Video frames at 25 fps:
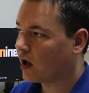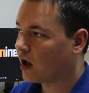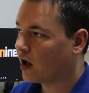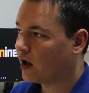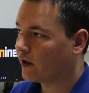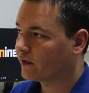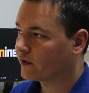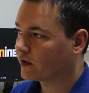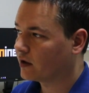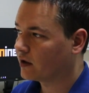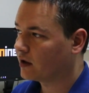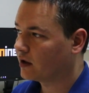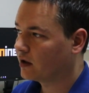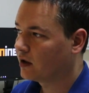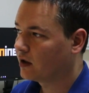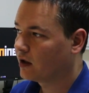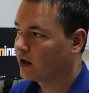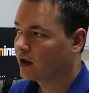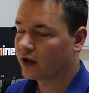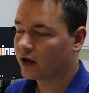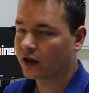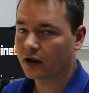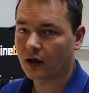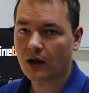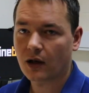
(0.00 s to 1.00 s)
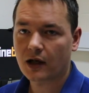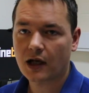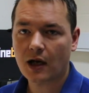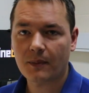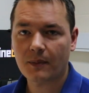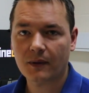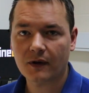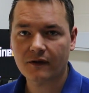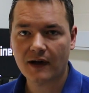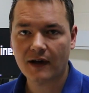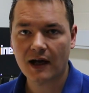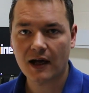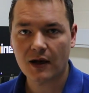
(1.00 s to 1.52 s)
after you know a
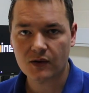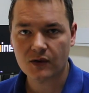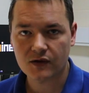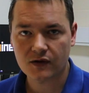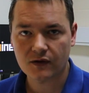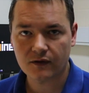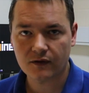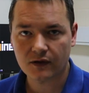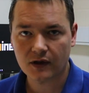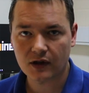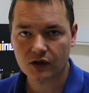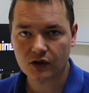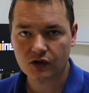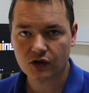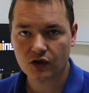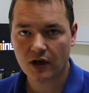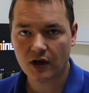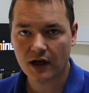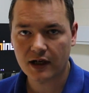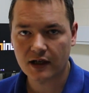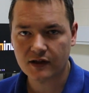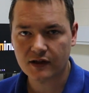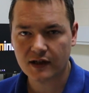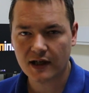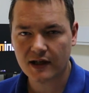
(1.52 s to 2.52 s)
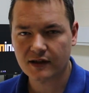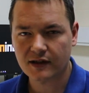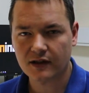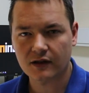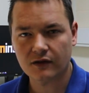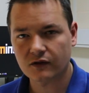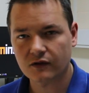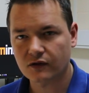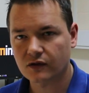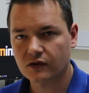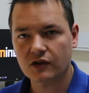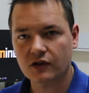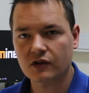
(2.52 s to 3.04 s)
couple of hours of uh, trying and testing
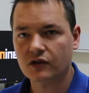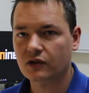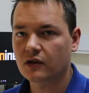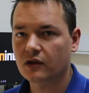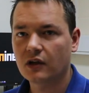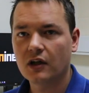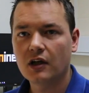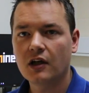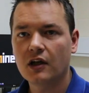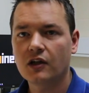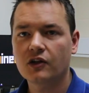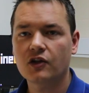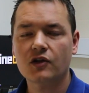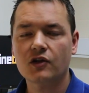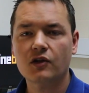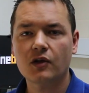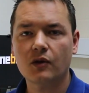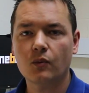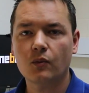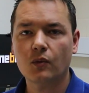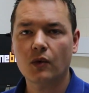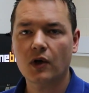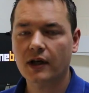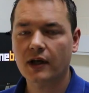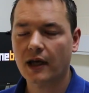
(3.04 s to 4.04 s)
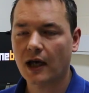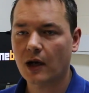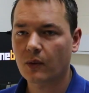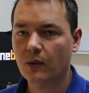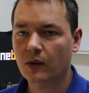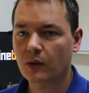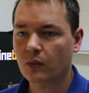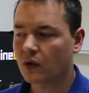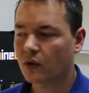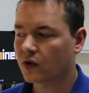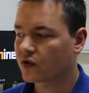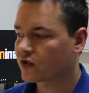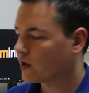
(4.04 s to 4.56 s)
and just, just couldn't work out what
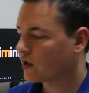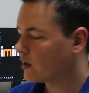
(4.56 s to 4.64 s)
it was.